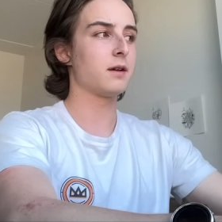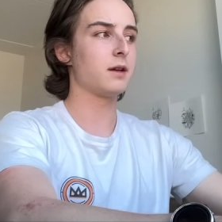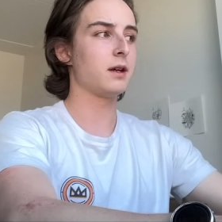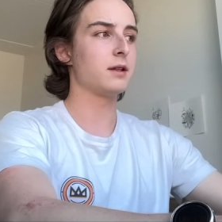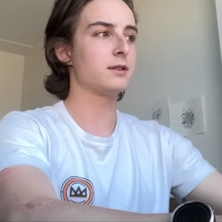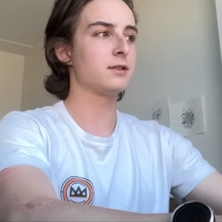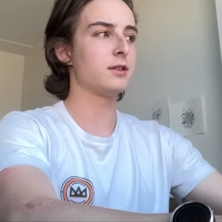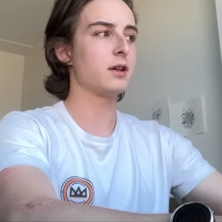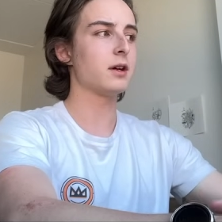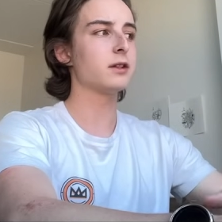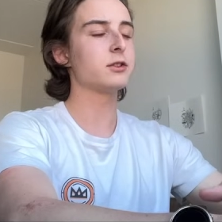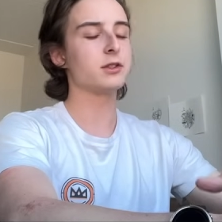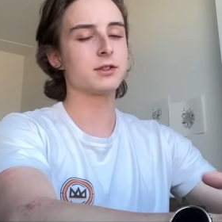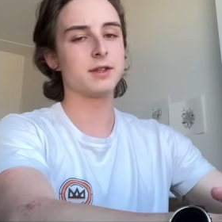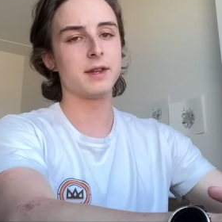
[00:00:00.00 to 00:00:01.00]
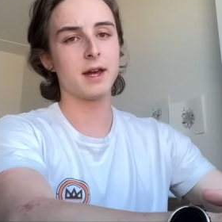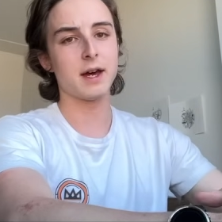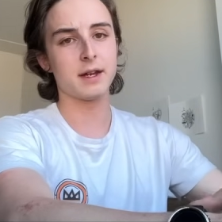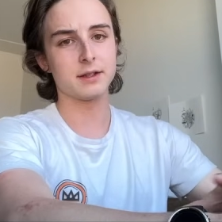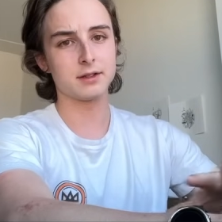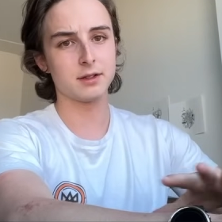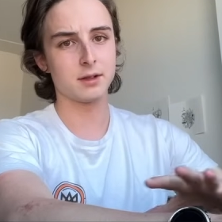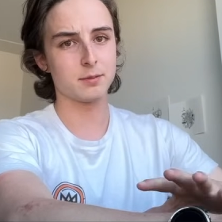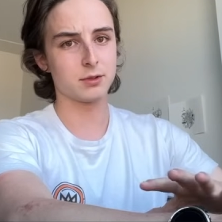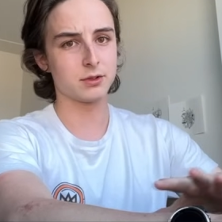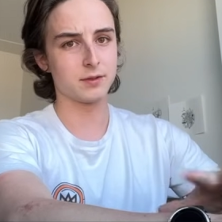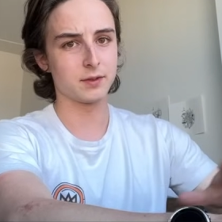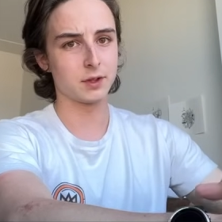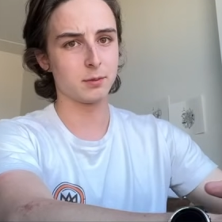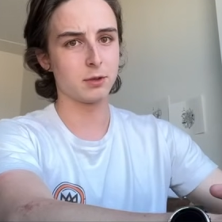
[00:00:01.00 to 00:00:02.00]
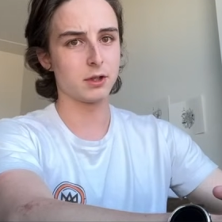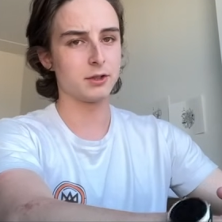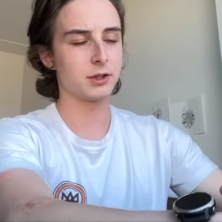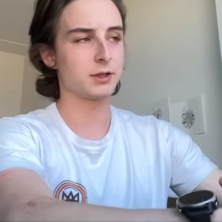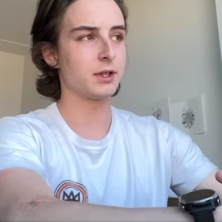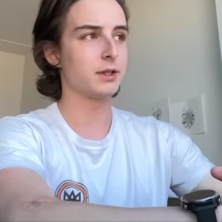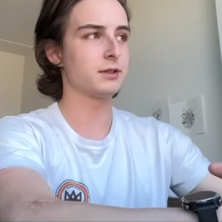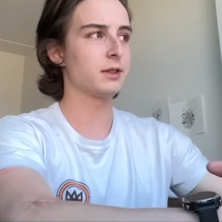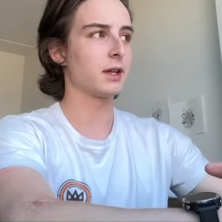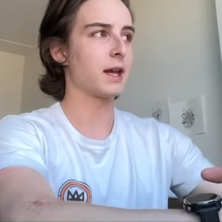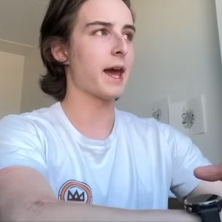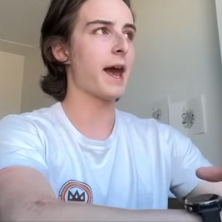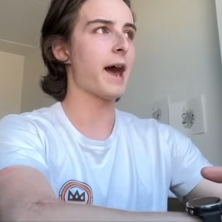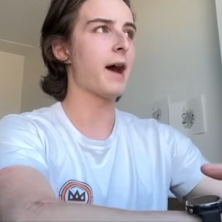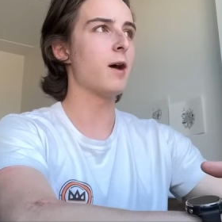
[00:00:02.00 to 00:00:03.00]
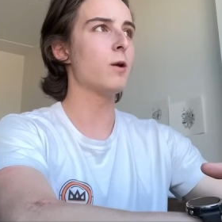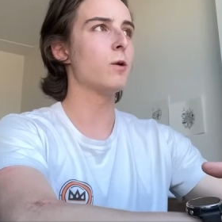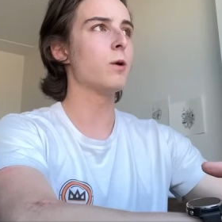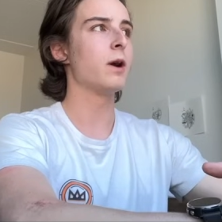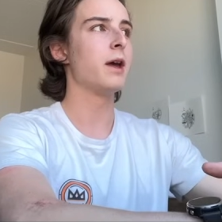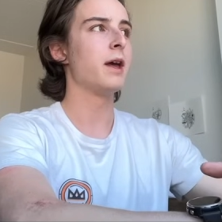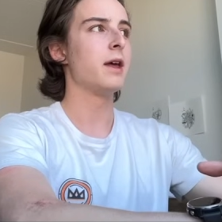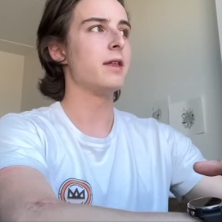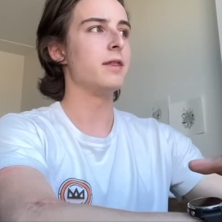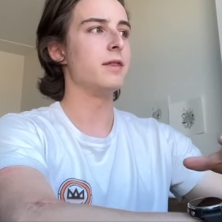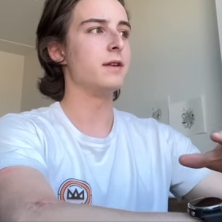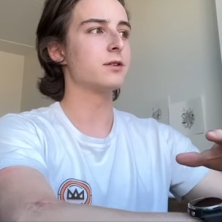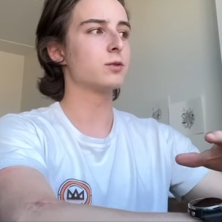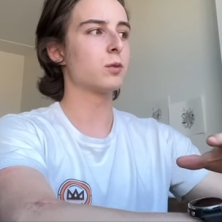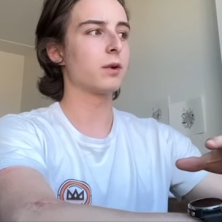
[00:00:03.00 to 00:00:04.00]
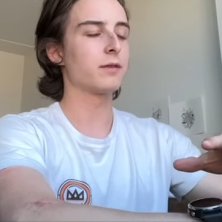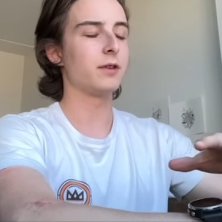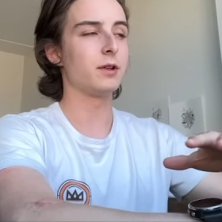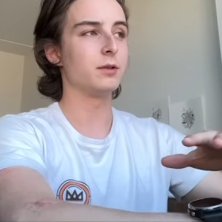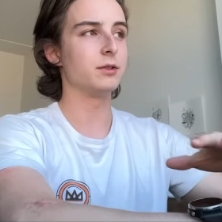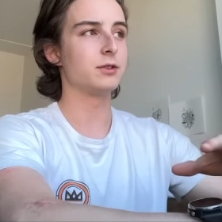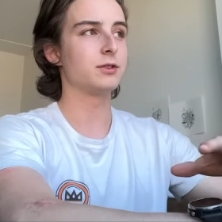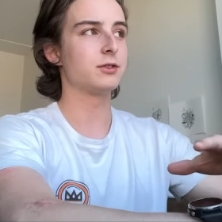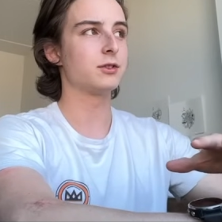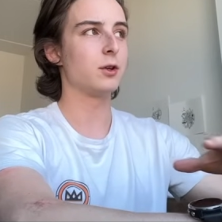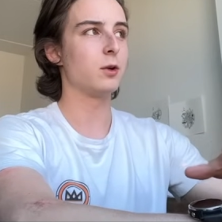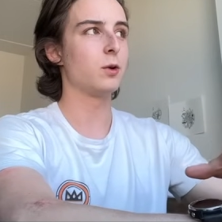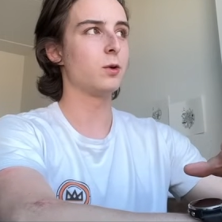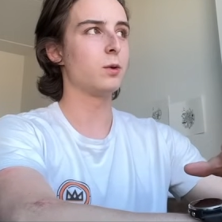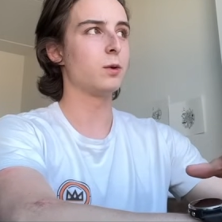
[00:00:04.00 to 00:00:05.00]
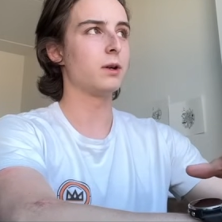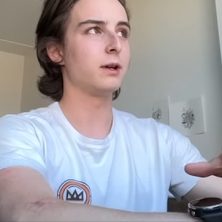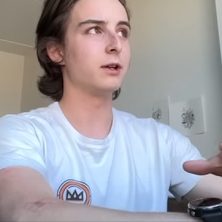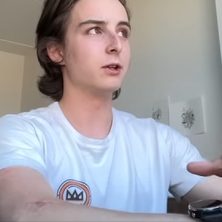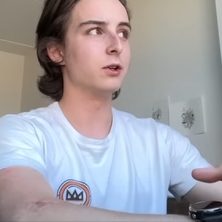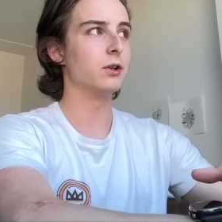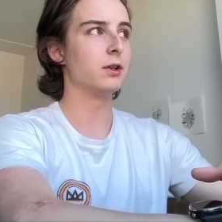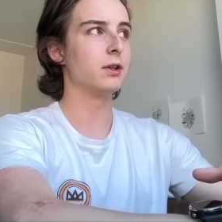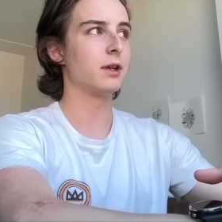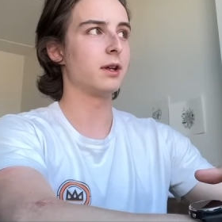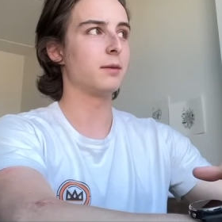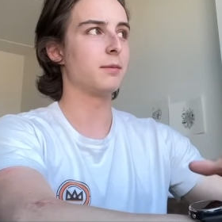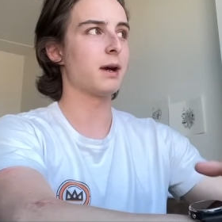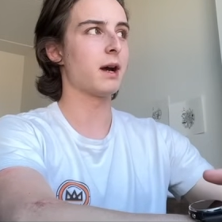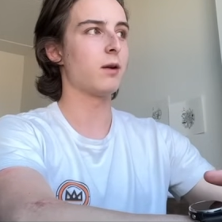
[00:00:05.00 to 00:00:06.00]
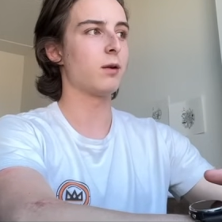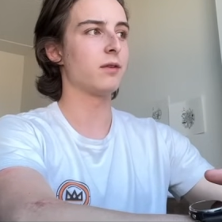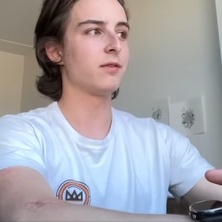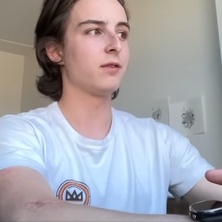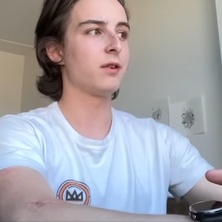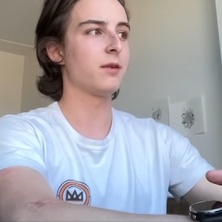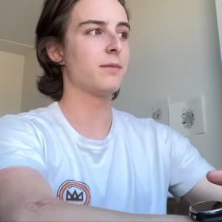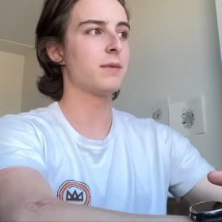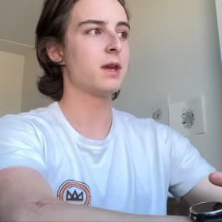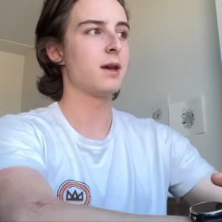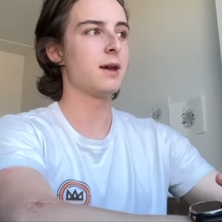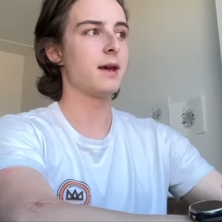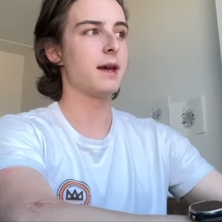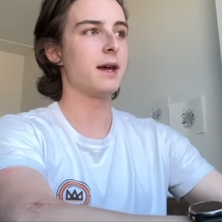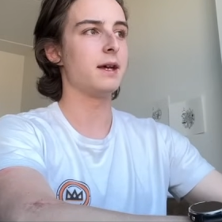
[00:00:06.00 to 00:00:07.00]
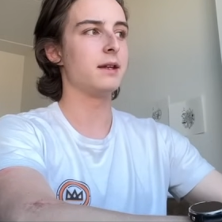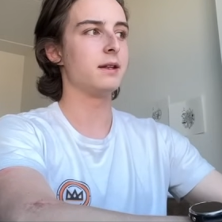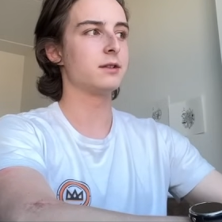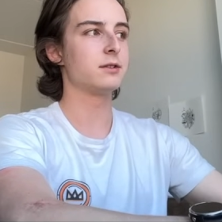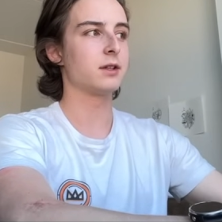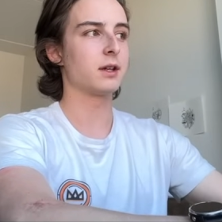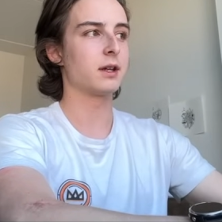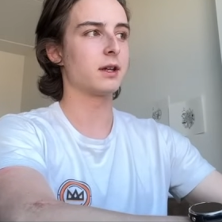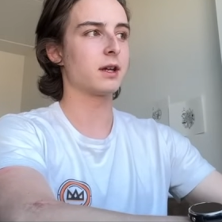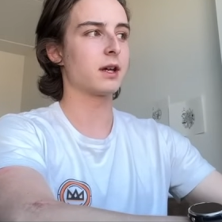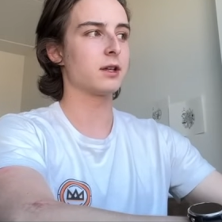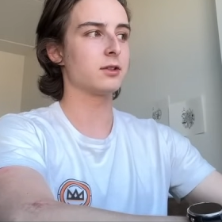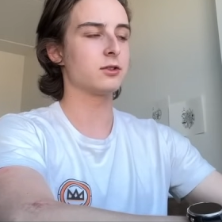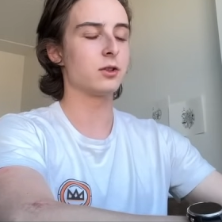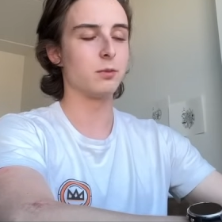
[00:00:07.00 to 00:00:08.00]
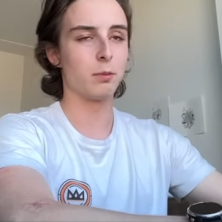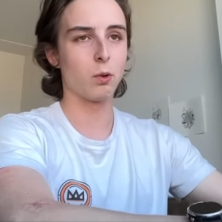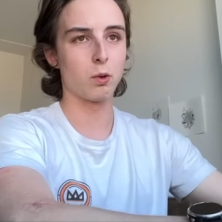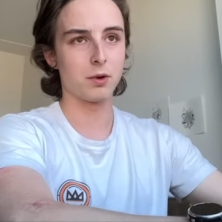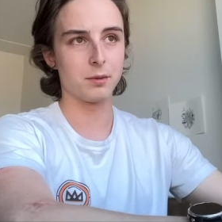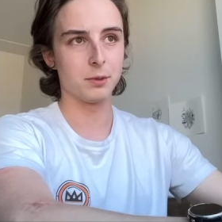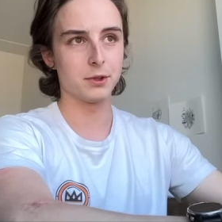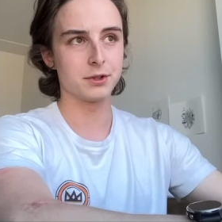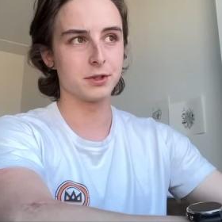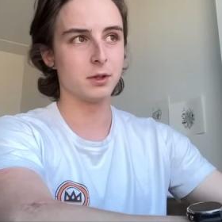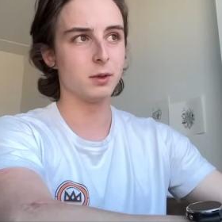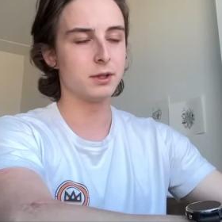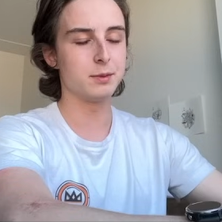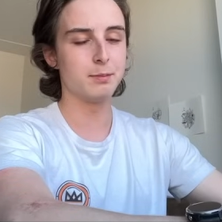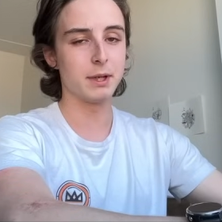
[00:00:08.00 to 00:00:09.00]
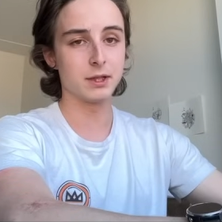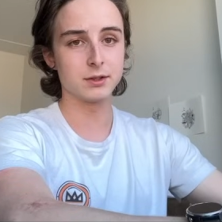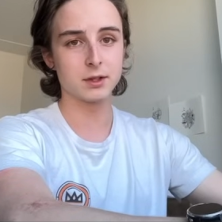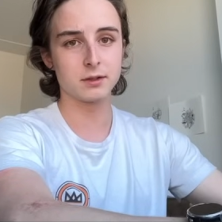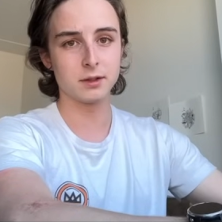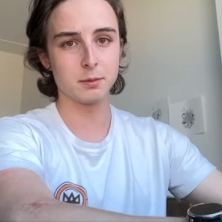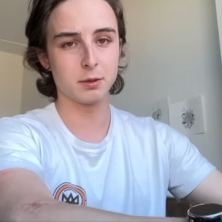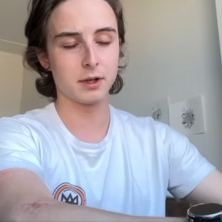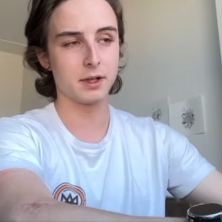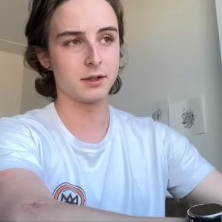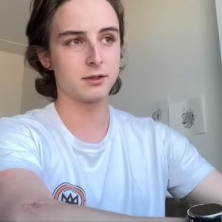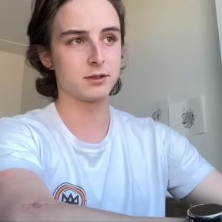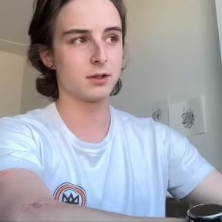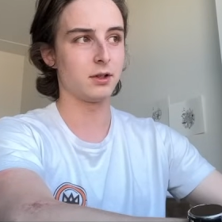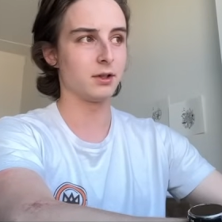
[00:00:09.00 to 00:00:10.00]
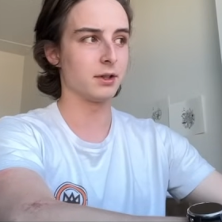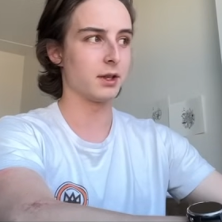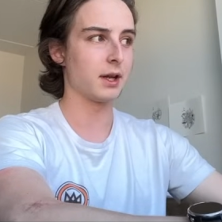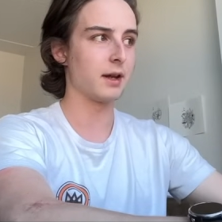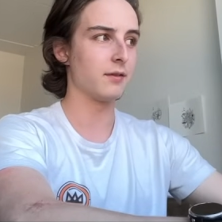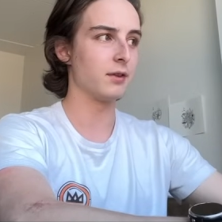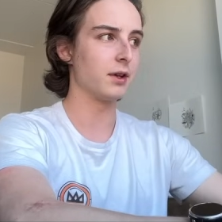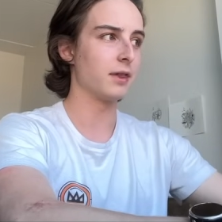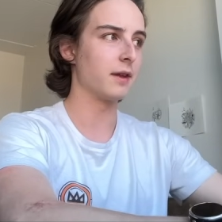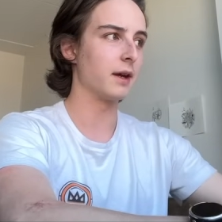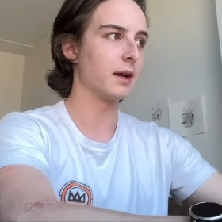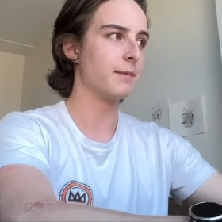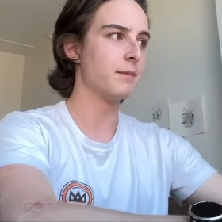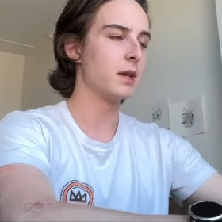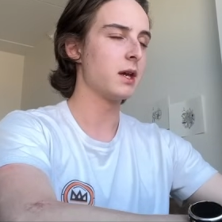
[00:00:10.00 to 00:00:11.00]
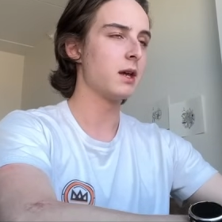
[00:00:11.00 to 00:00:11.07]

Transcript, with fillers: it's not just that, it's not preserving the projects, it's like how this workflow is so good and powerful, and it's like so portable too. It's basically pre-installed on everything.